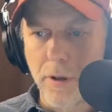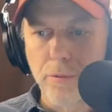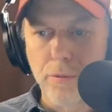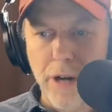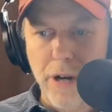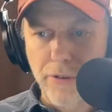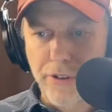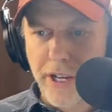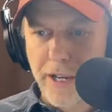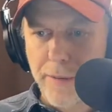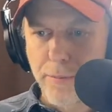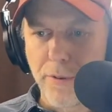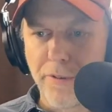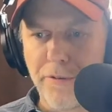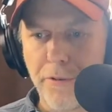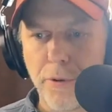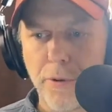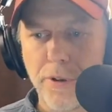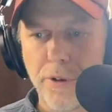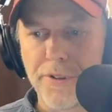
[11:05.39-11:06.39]
around April
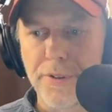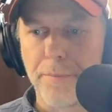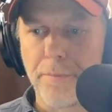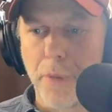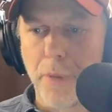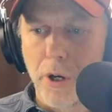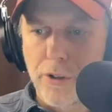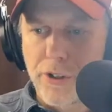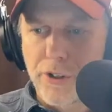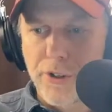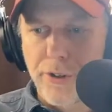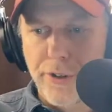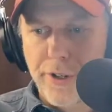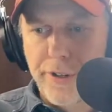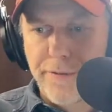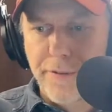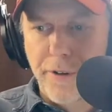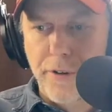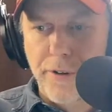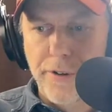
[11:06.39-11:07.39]
Fools, March
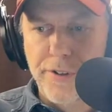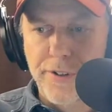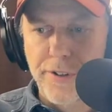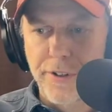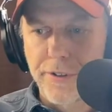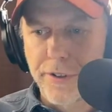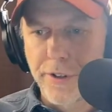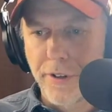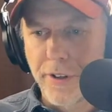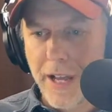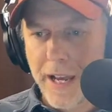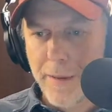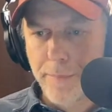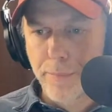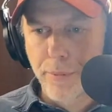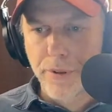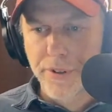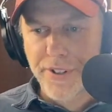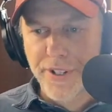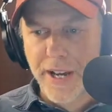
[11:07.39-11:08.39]
31st till
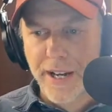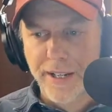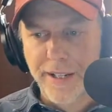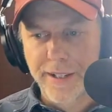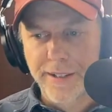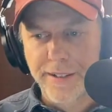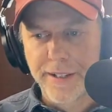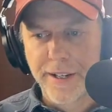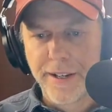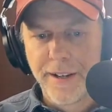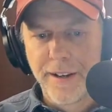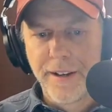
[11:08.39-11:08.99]
April 2nd.